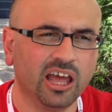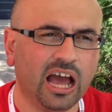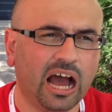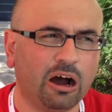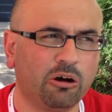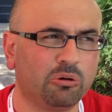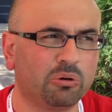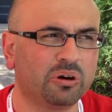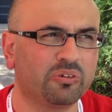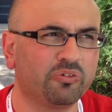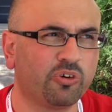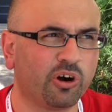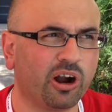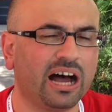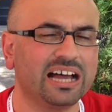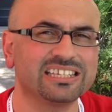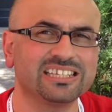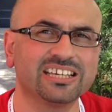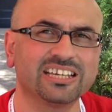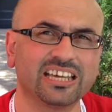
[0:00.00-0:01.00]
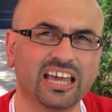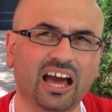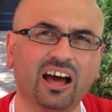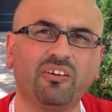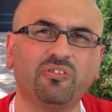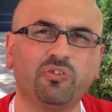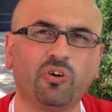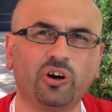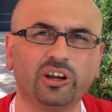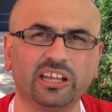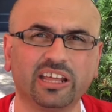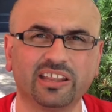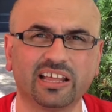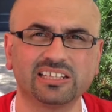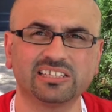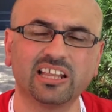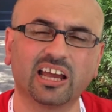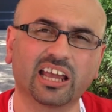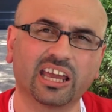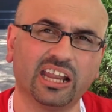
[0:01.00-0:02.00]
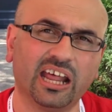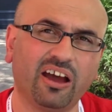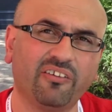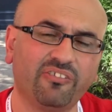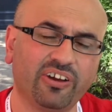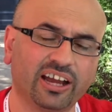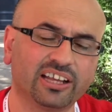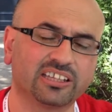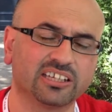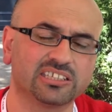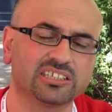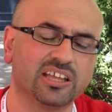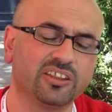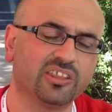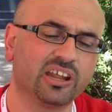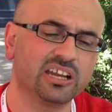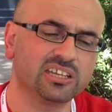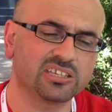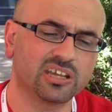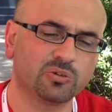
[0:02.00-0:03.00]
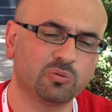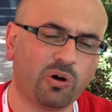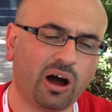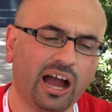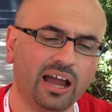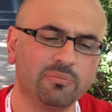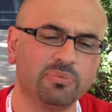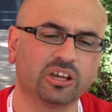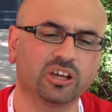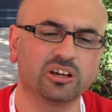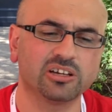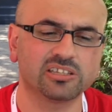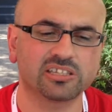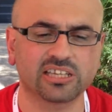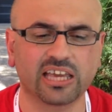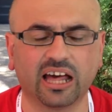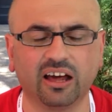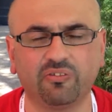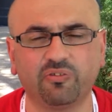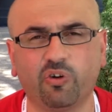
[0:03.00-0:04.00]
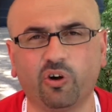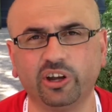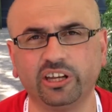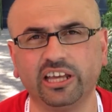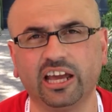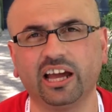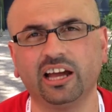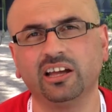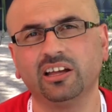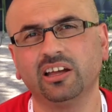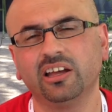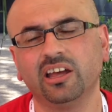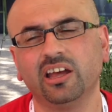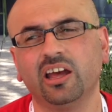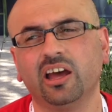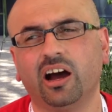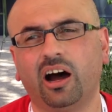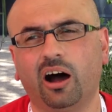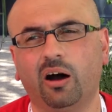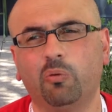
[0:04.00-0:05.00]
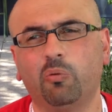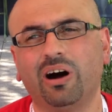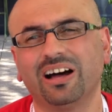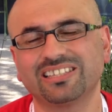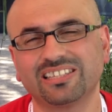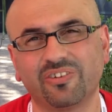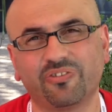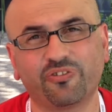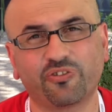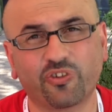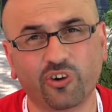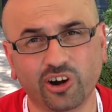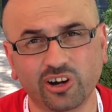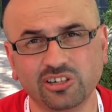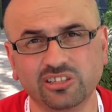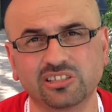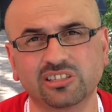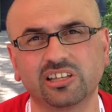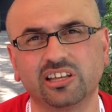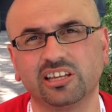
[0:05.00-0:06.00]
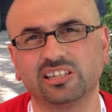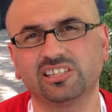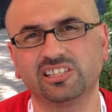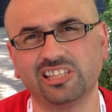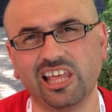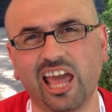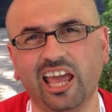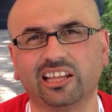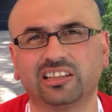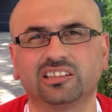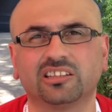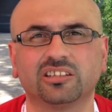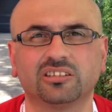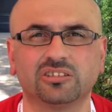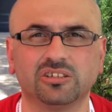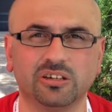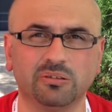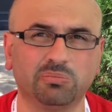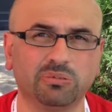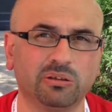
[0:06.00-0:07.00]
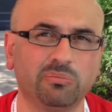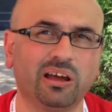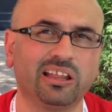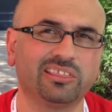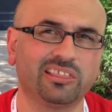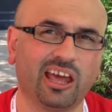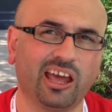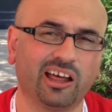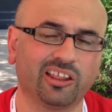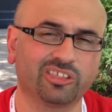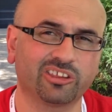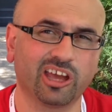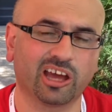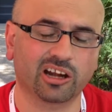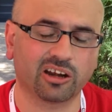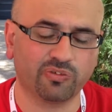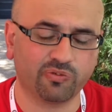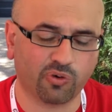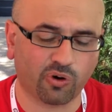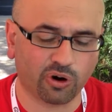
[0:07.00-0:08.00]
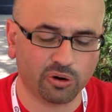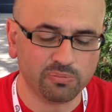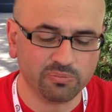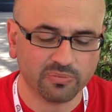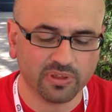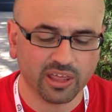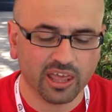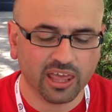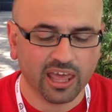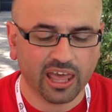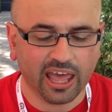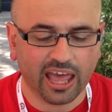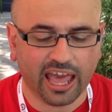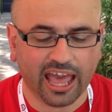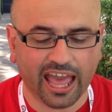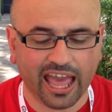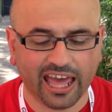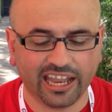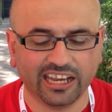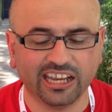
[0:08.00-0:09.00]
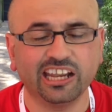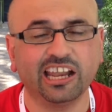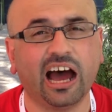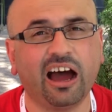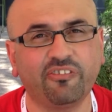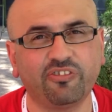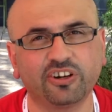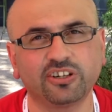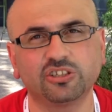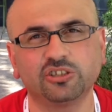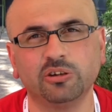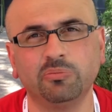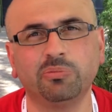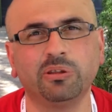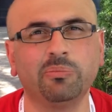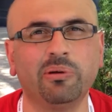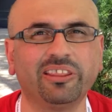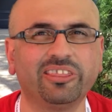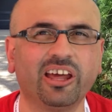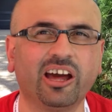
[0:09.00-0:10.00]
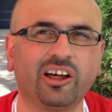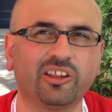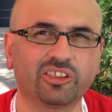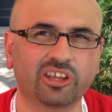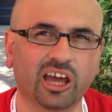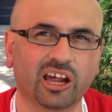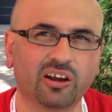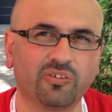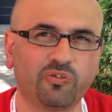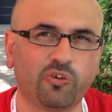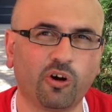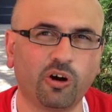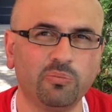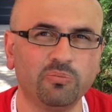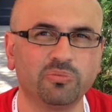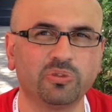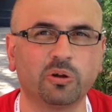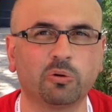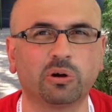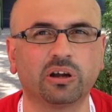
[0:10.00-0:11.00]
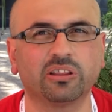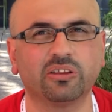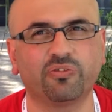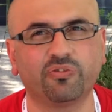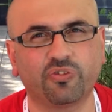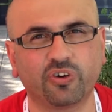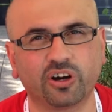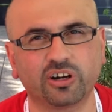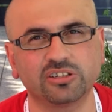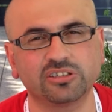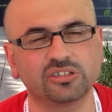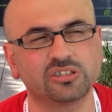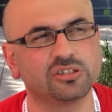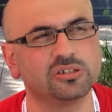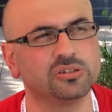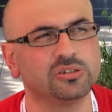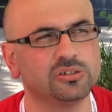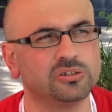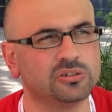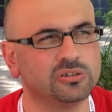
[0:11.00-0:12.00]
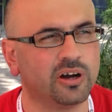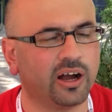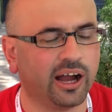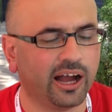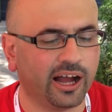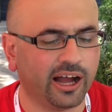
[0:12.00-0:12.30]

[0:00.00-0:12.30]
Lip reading: However, for us in California, that's not going to affect us. And the reason why, because California was the first state to implement the healthcare reform. And in effort to implement the healthcare reform, they were the first to